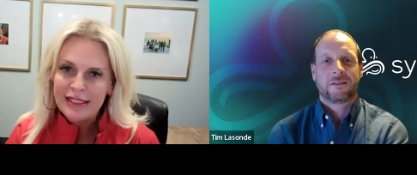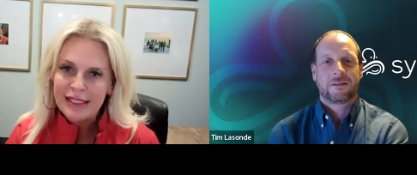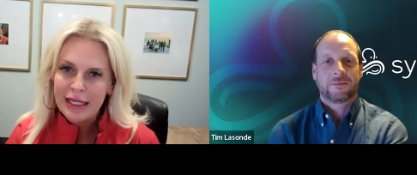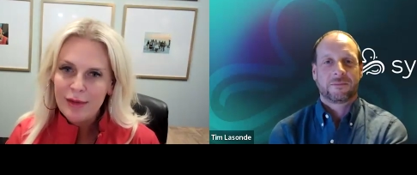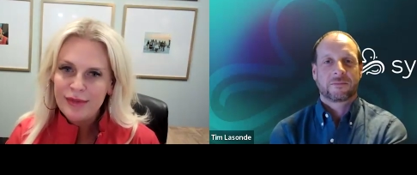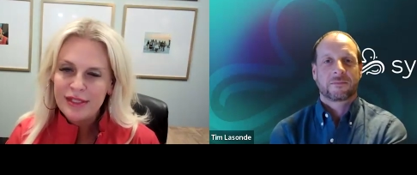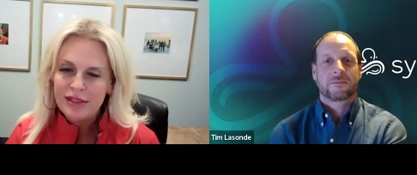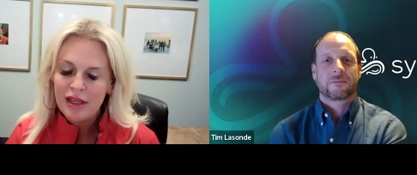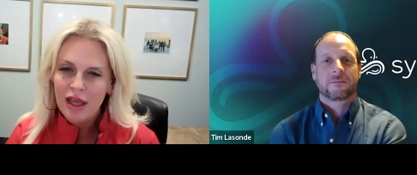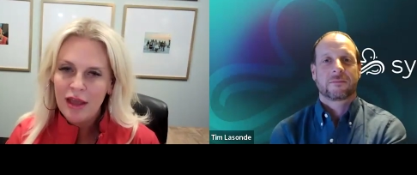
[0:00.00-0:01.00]
Speaker 1: the tips
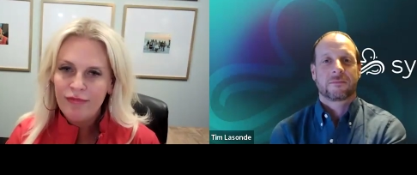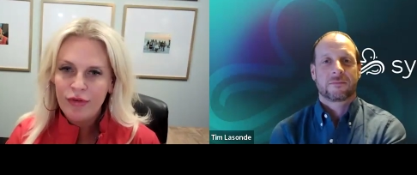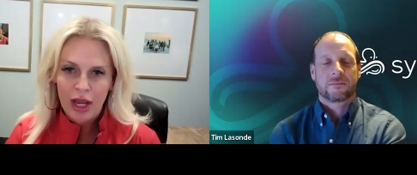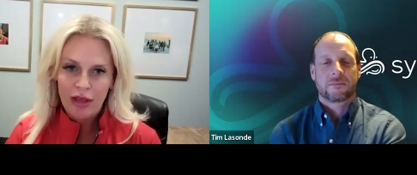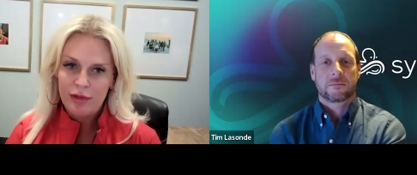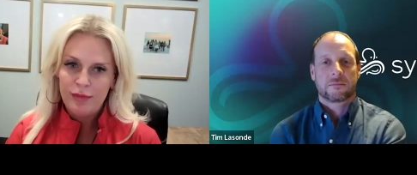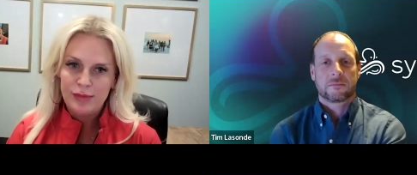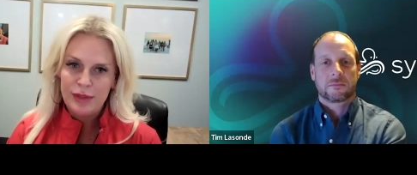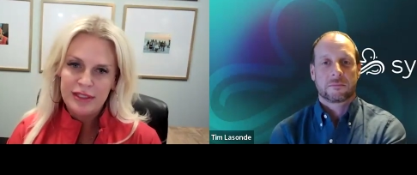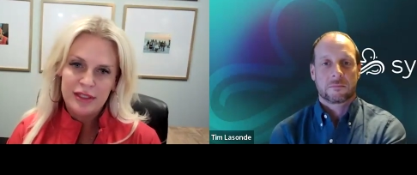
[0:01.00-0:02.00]
um, for how
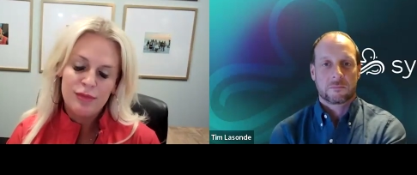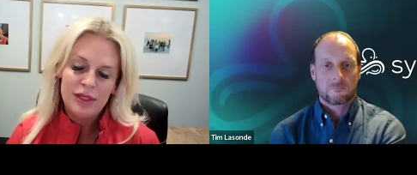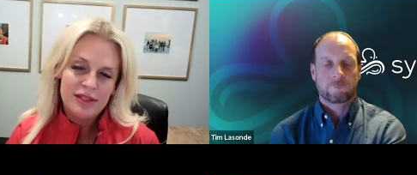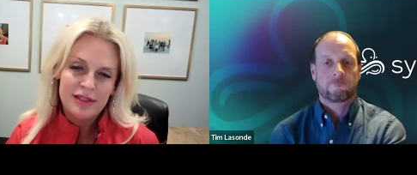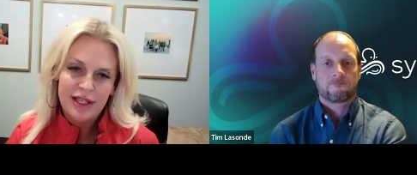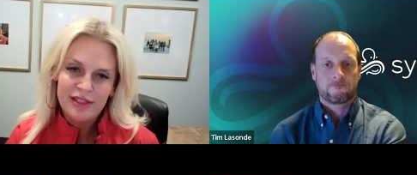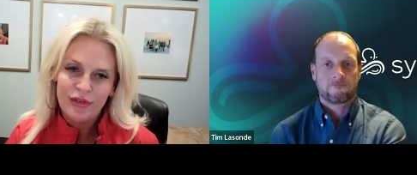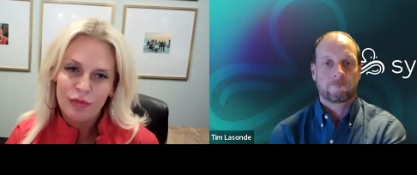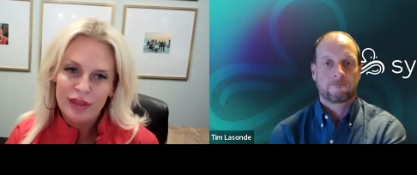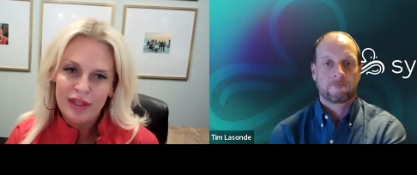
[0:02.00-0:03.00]
MSPs can be
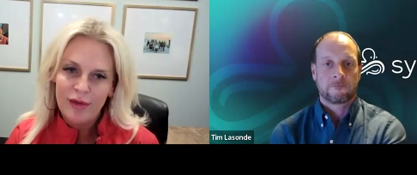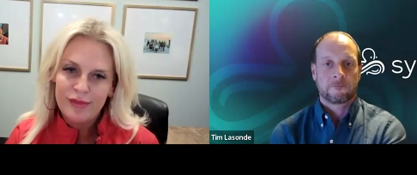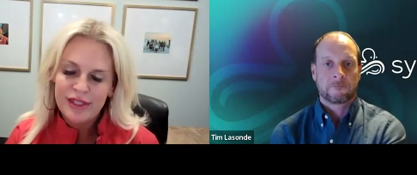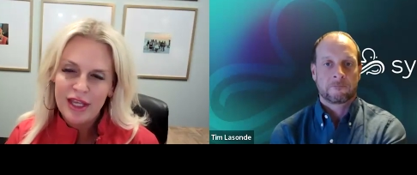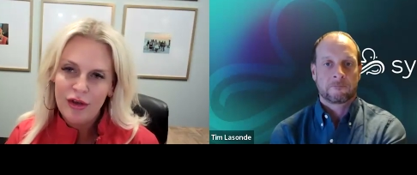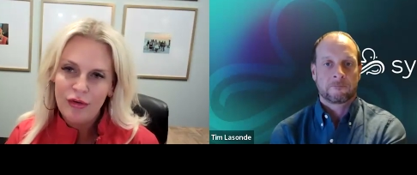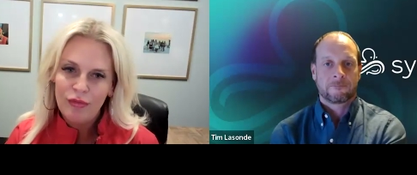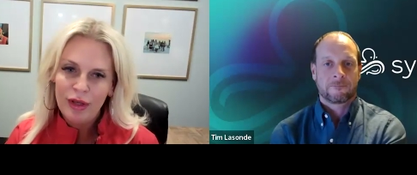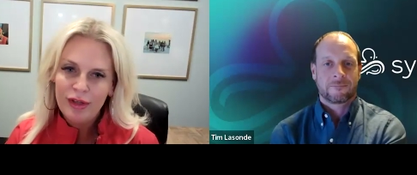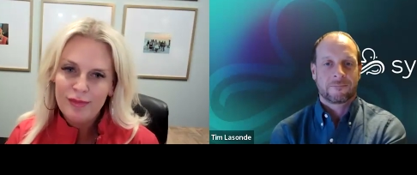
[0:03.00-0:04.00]
successful with them.
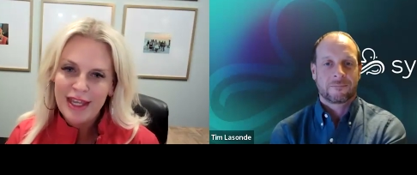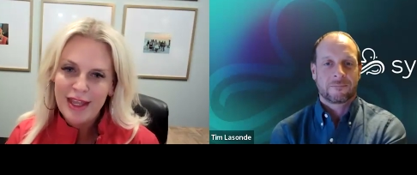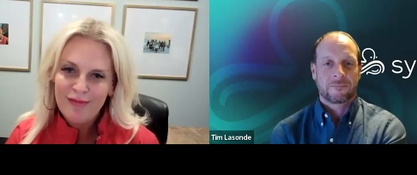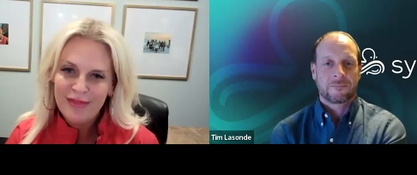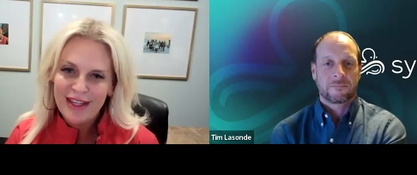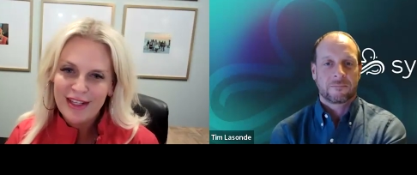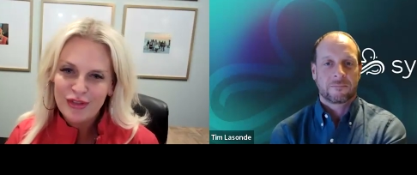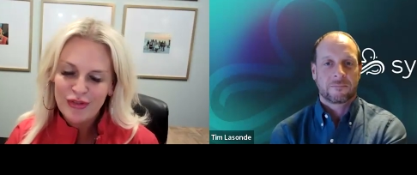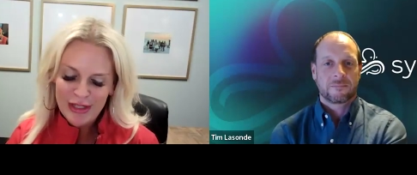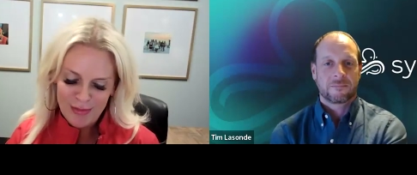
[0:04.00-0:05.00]
So, welcome, Tim. Thanks
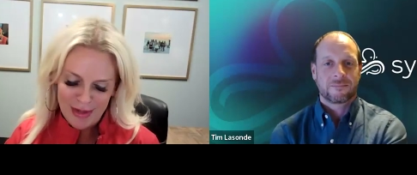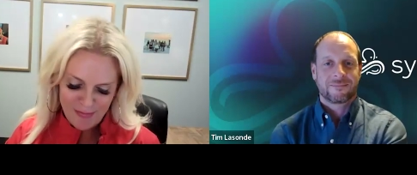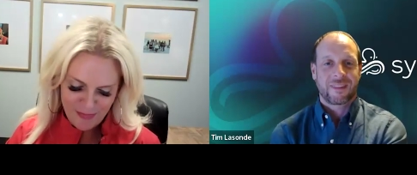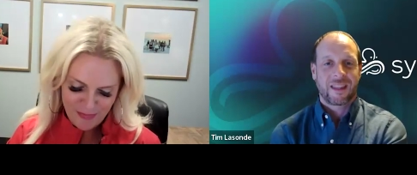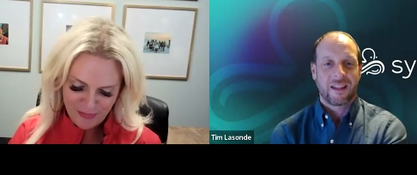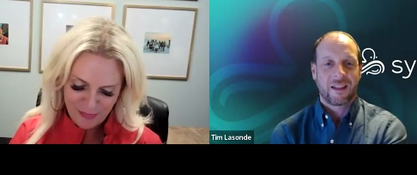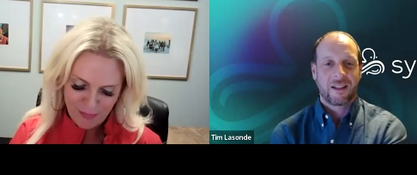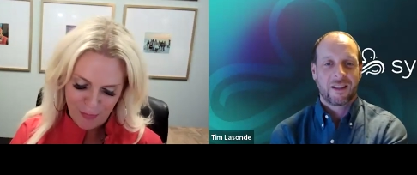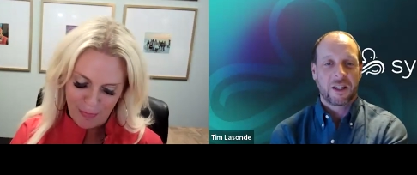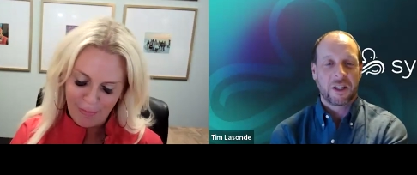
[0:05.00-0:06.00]
for joining me.
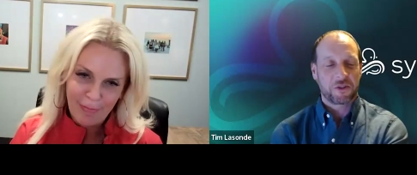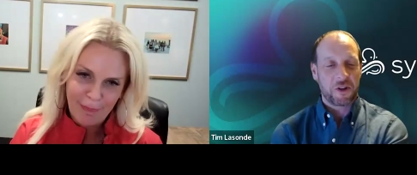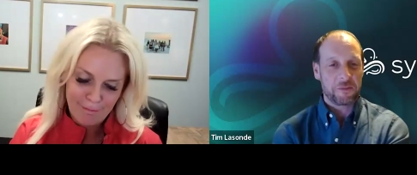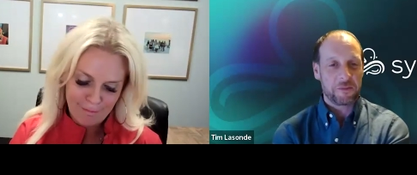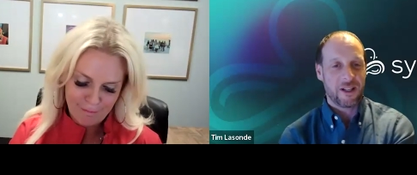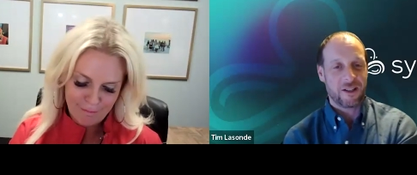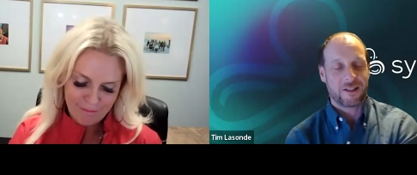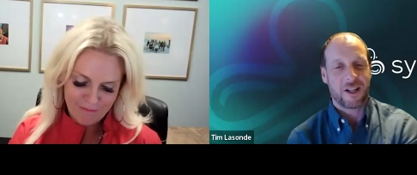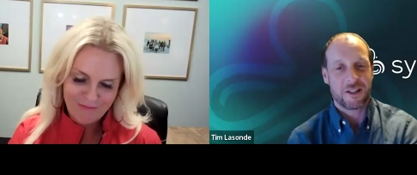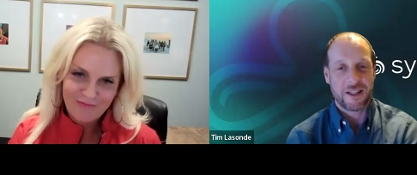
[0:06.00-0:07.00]
Speaker 2: It's great to be here,
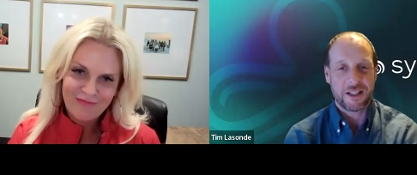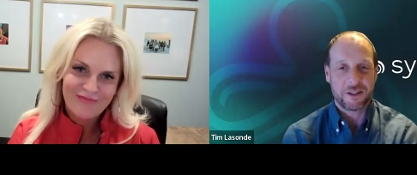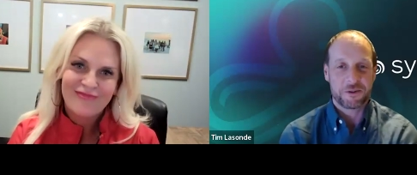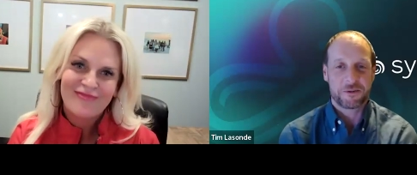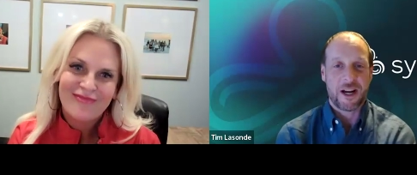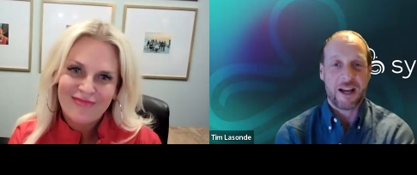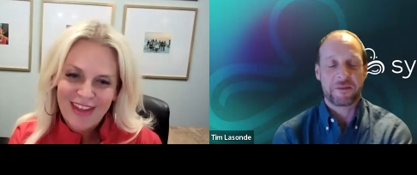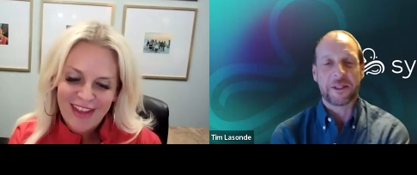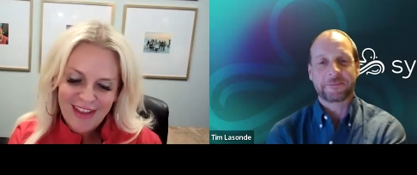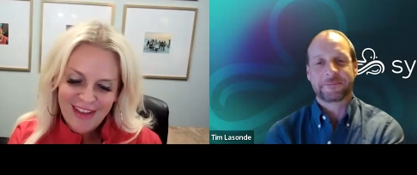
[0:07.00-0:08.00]
Tonya. Thank you for
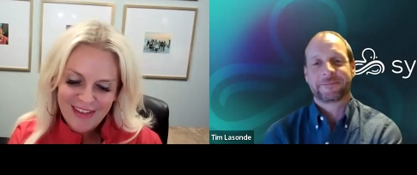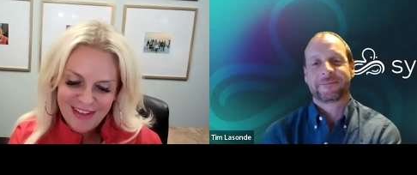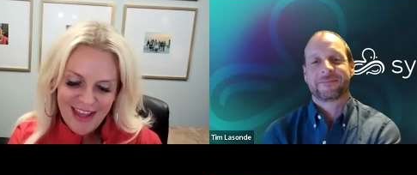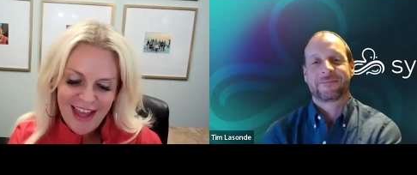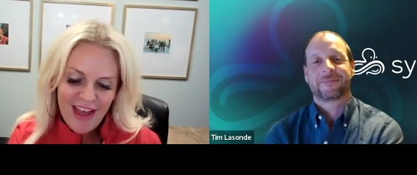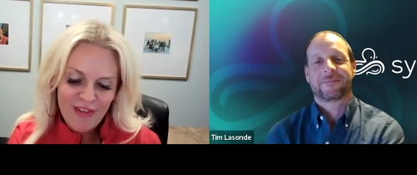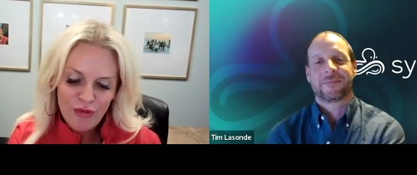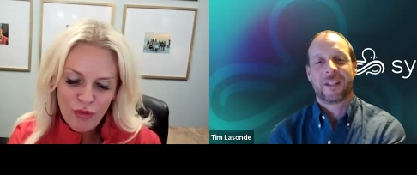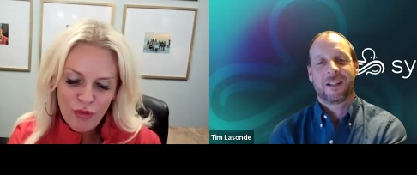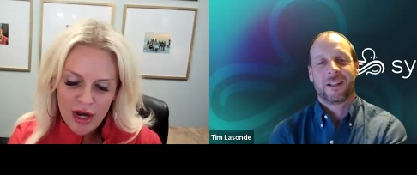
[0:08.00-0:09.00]
having me.
Speaker 1: Yeah,
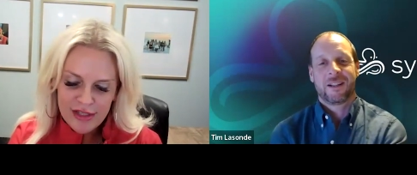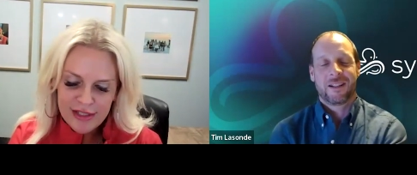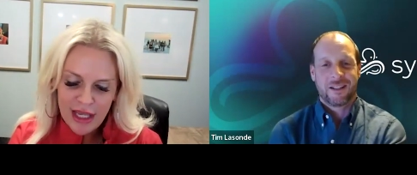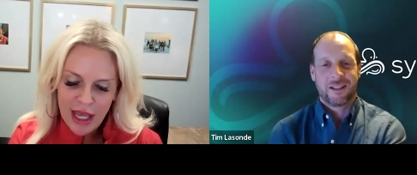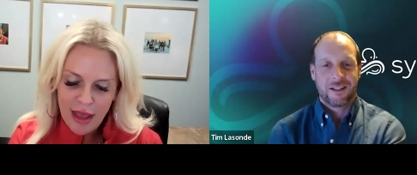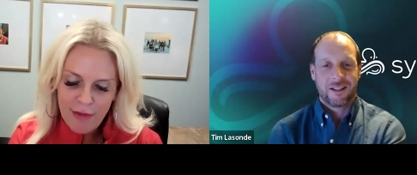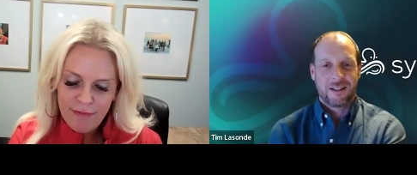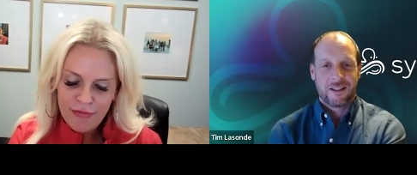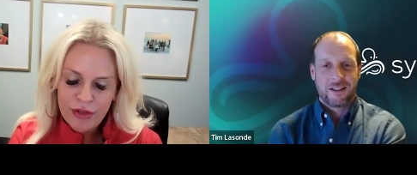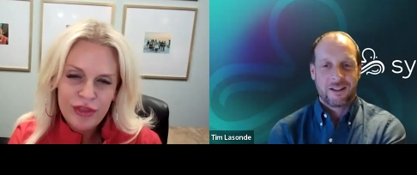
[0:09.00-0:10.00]
of course.
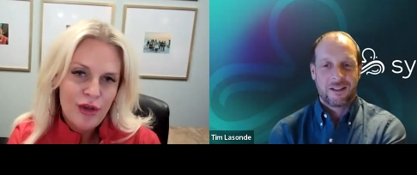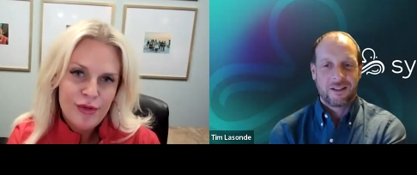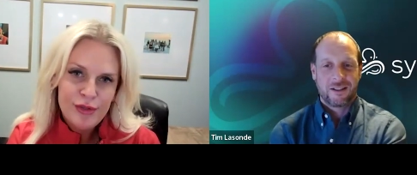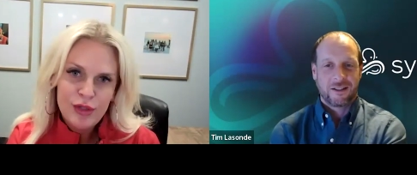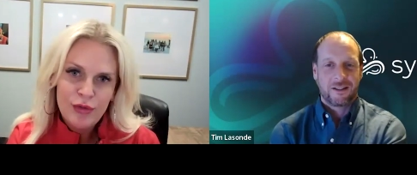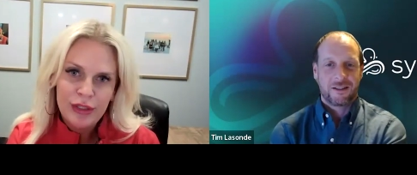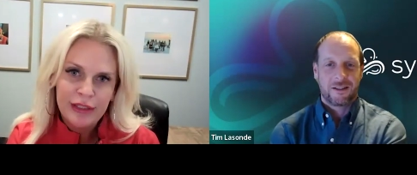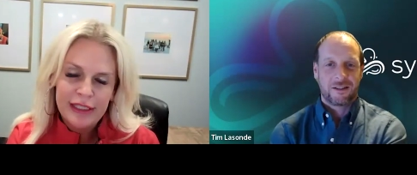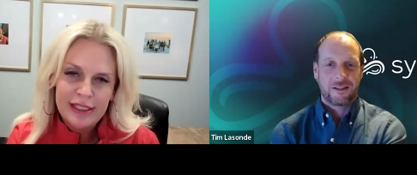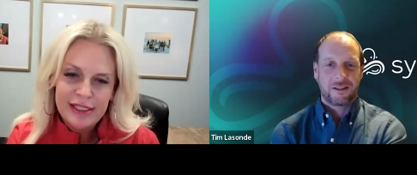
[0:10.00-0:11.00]
Um, for those who
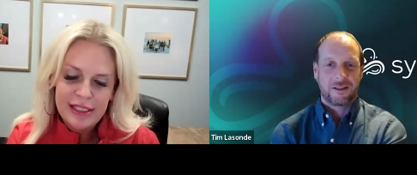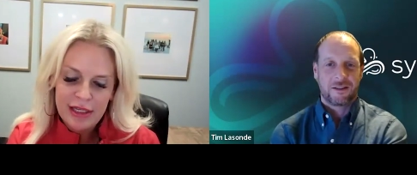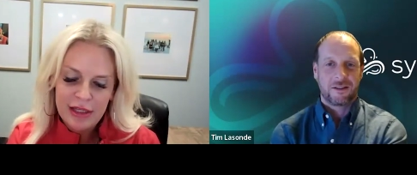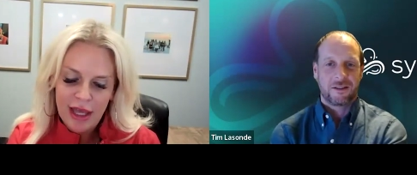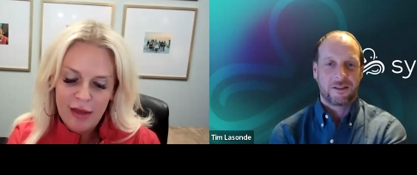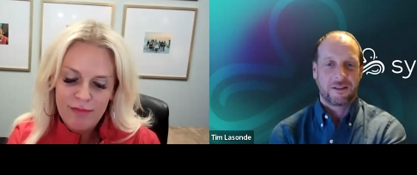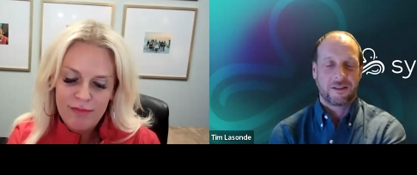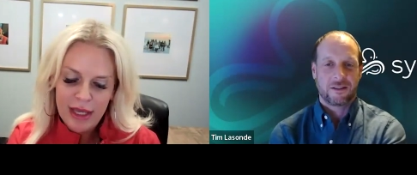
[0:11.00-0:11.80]
are listening that